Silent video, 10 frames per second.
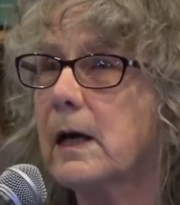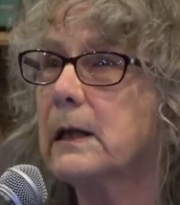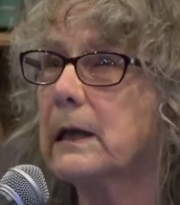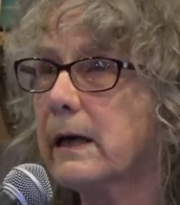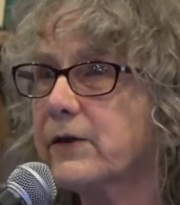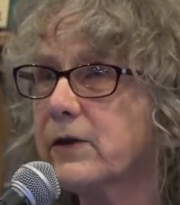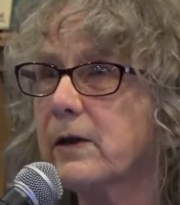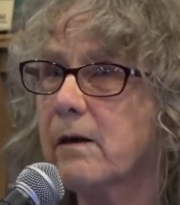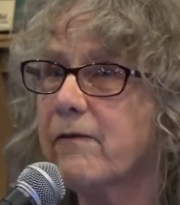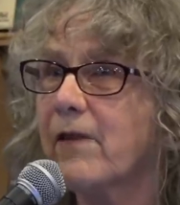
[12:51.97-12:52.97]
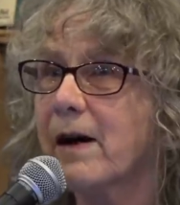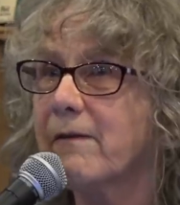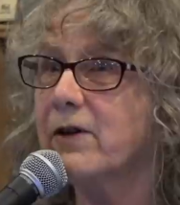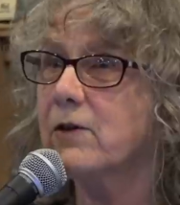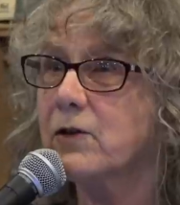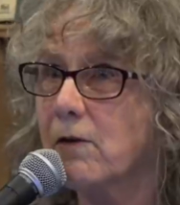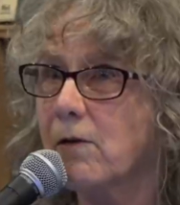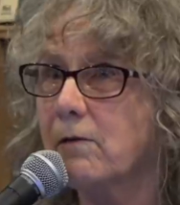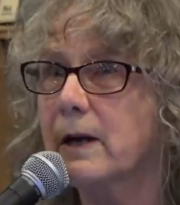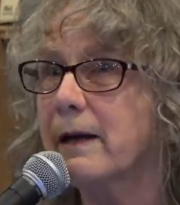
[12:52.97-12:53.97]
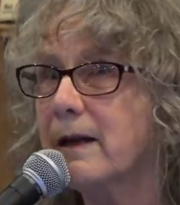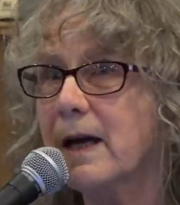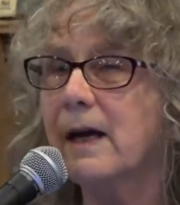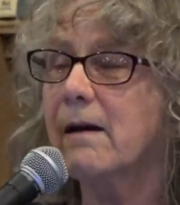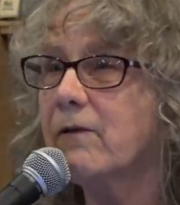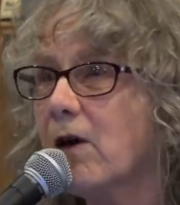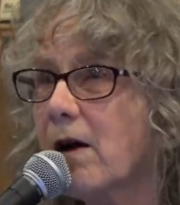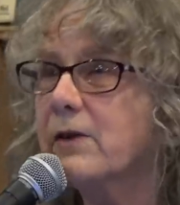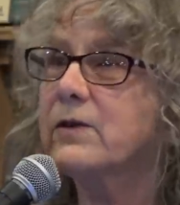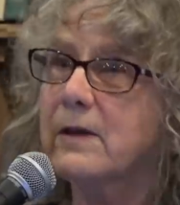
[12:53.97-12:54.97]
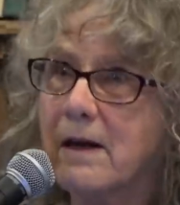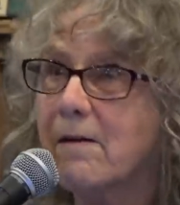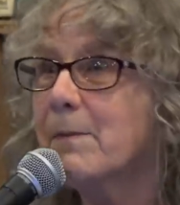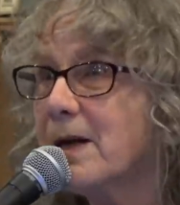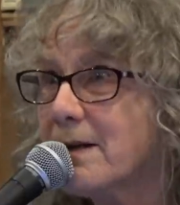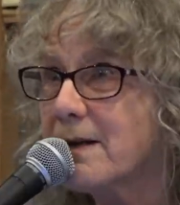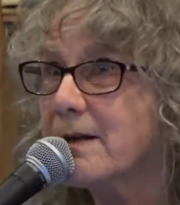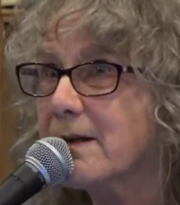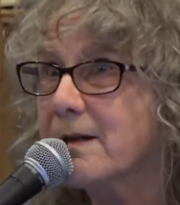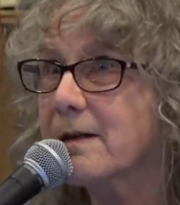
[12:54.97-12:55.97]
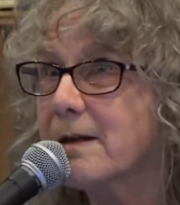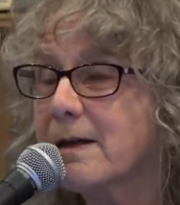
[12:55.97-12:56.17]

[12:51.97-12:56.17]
unless they're five years old and they have lost their mittens.